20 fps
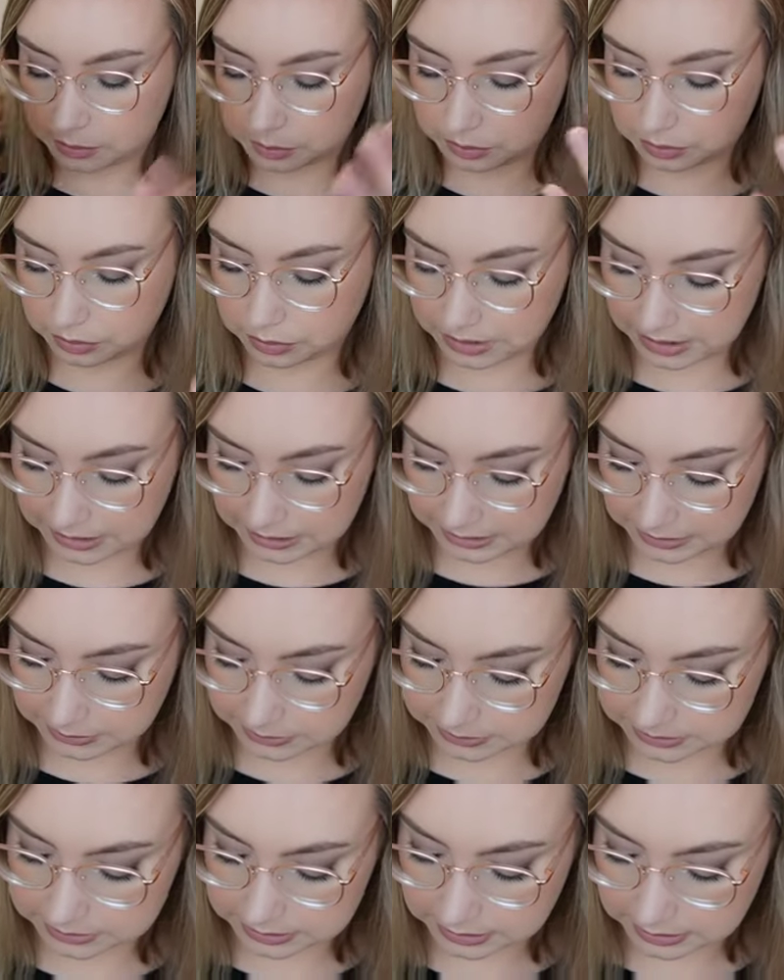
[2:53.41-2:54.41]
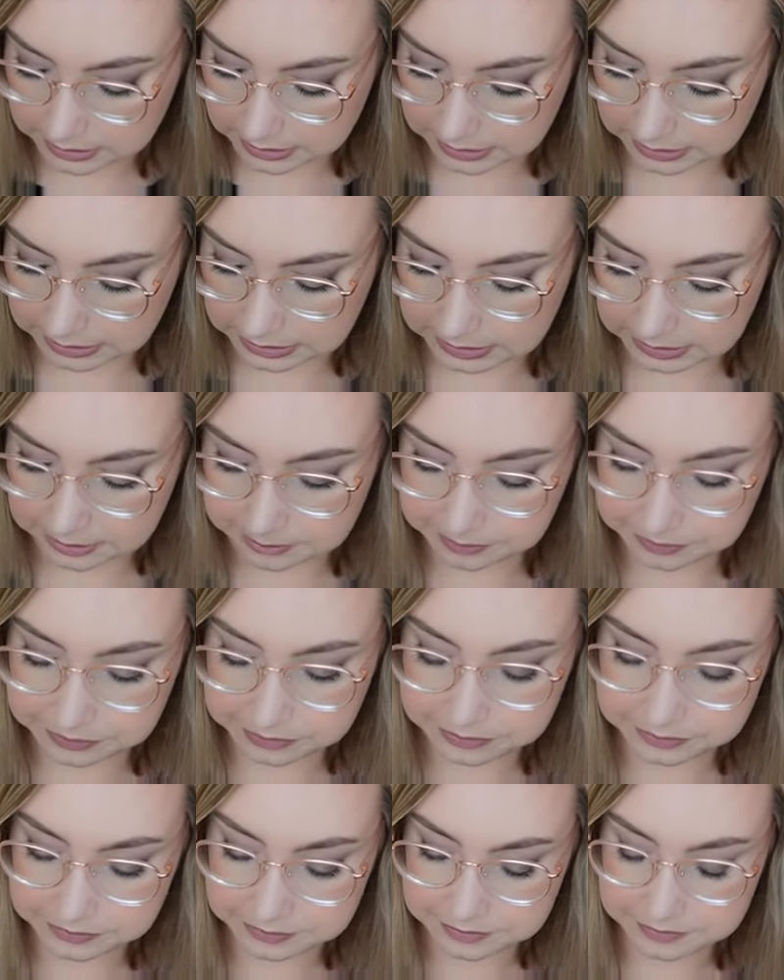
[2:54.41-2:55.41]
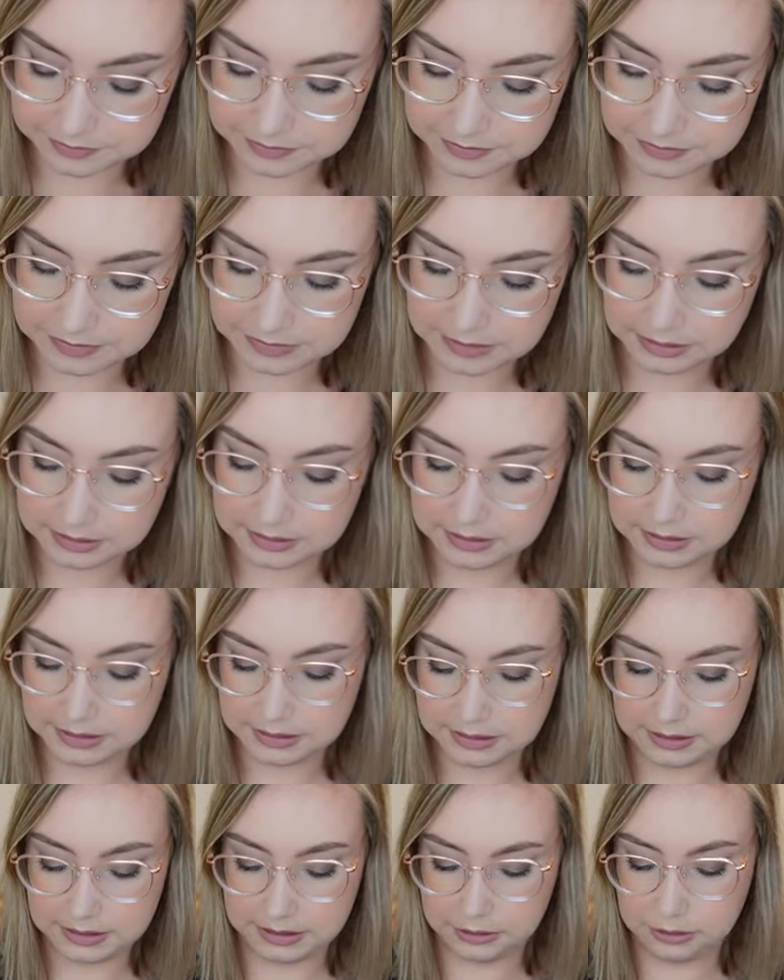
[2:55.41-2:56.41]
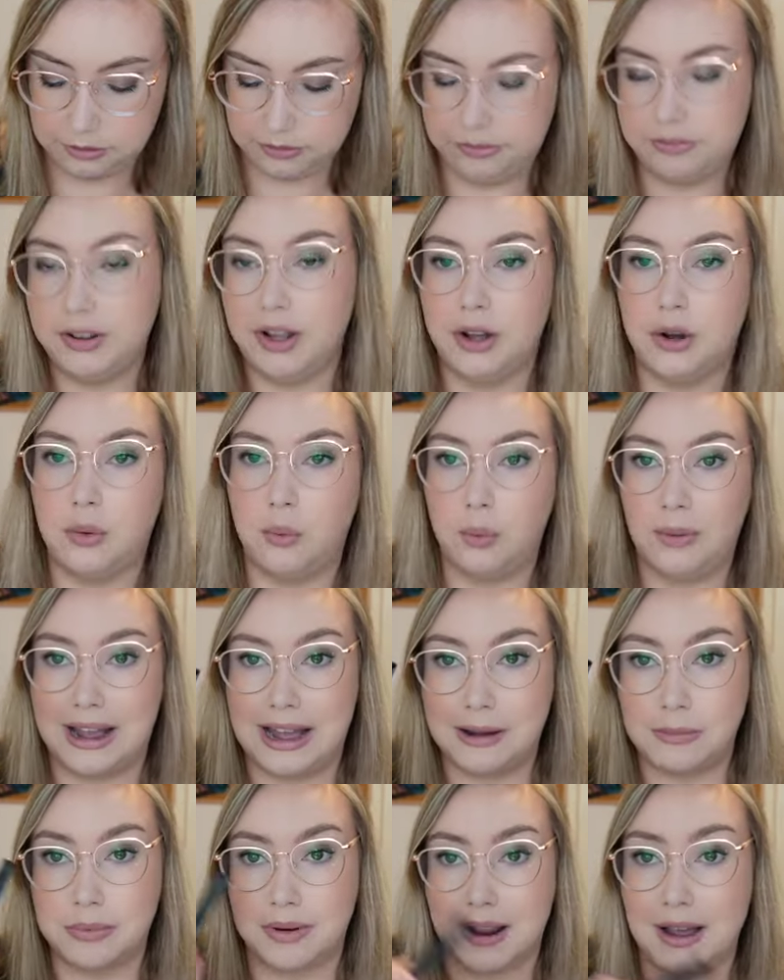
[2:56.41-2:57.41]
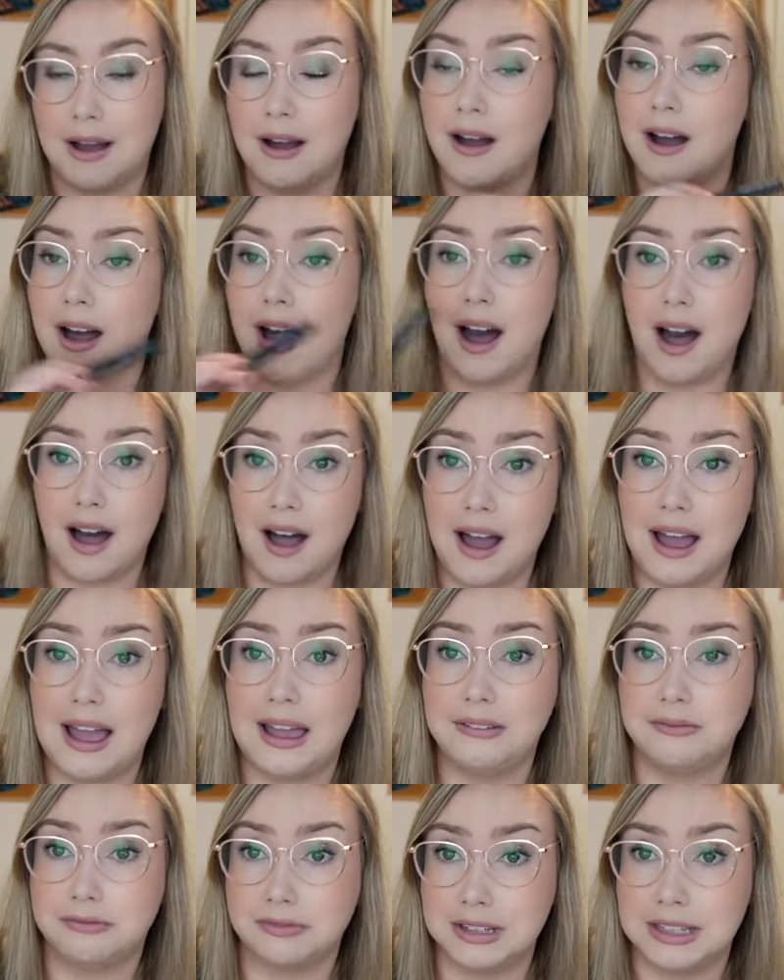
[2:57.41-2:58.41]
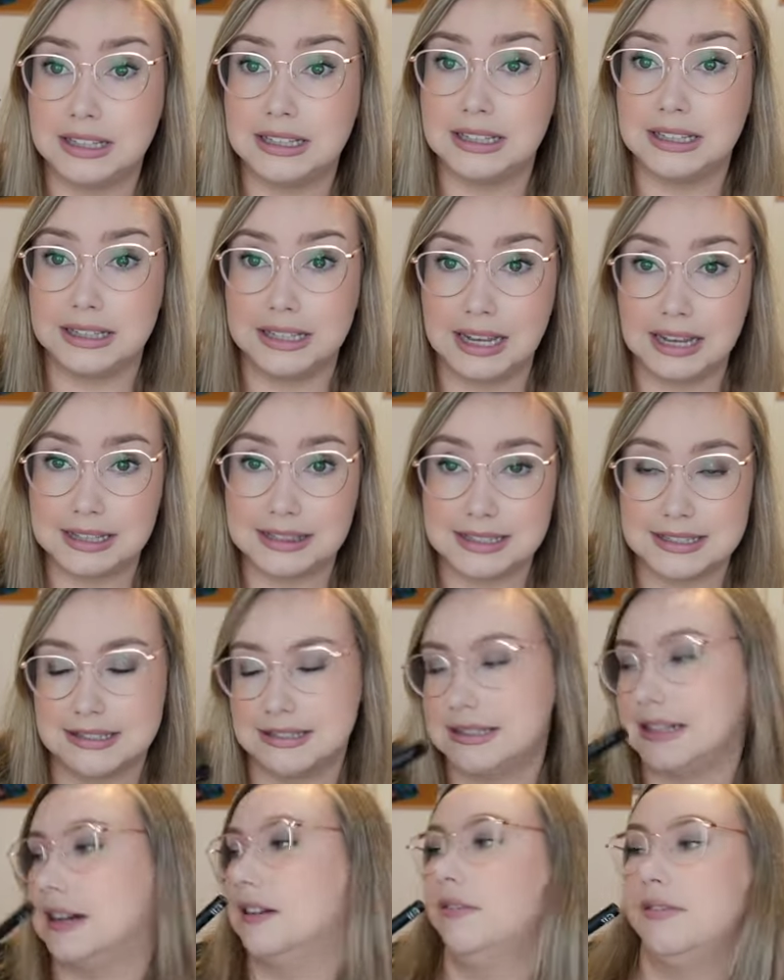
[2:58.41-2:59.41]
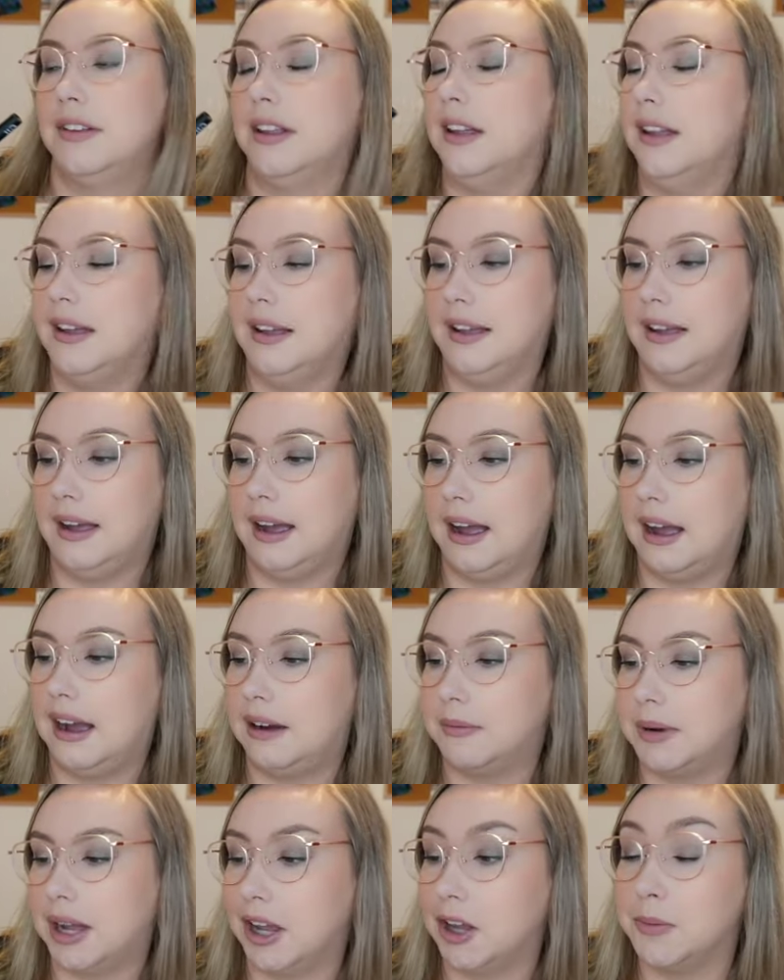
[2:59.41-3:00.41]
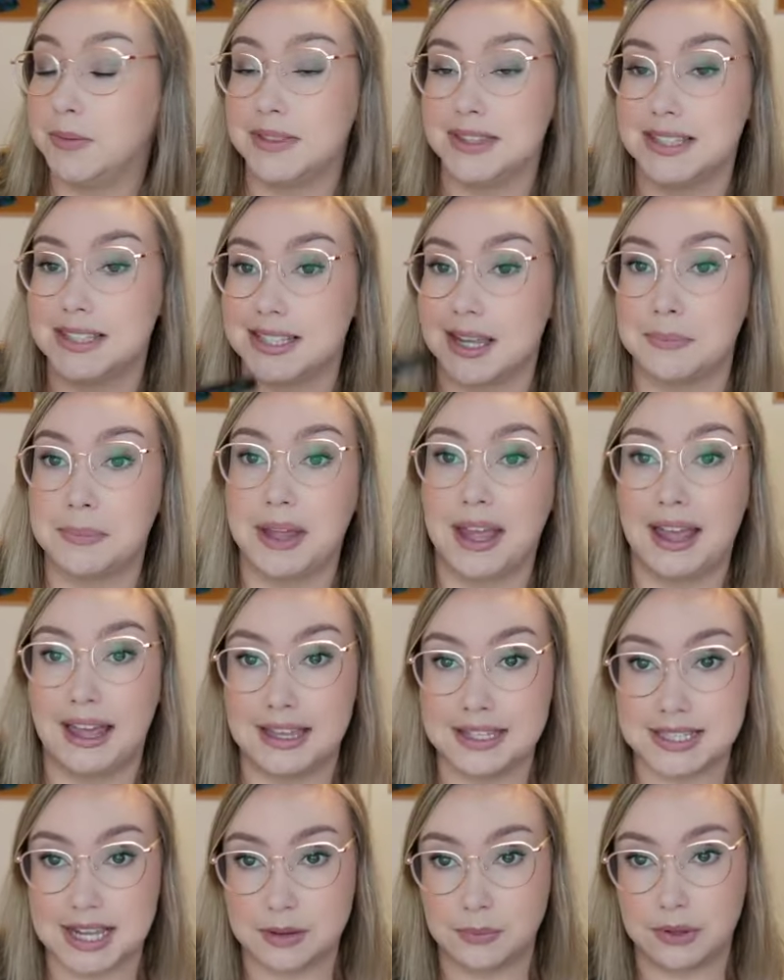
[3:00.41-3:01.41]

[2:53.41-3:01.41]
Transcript: Brows. Um, e.l.f. Wow Brow. I really like this stuff. Um, I opened this up as I